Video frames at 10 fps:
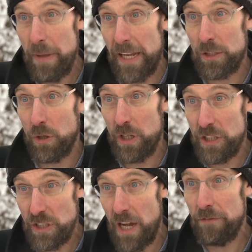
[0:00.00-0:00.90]
beings who are going
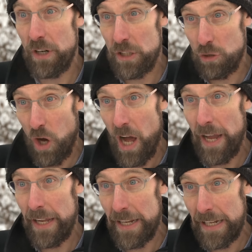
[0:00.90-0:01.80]
to suffer and
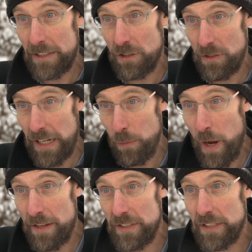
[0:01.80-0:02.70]
die in heat, heat
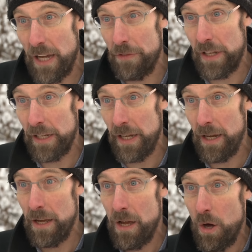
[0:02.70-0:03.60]
waves in South India,